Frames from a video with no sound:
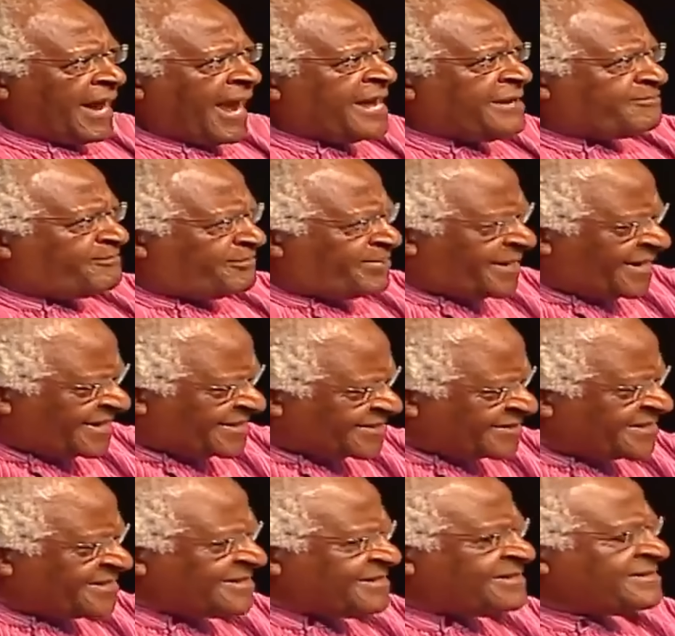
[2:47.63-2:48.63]
a
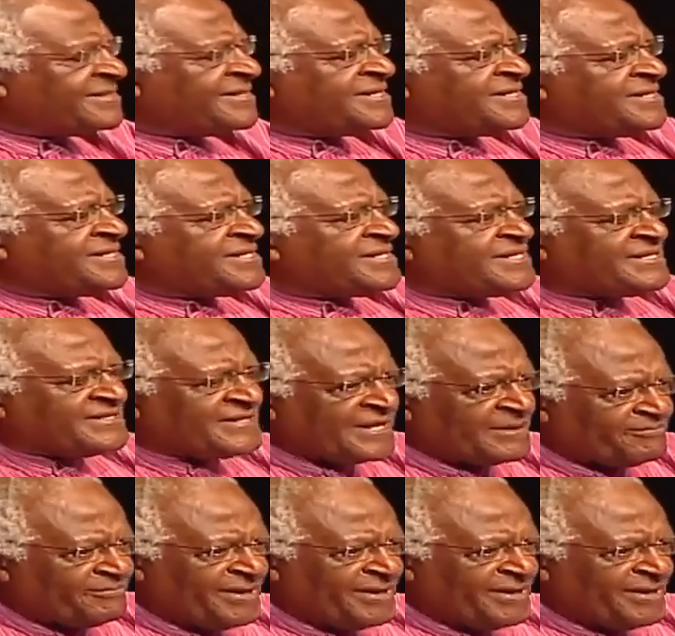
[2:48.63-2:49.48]
person is a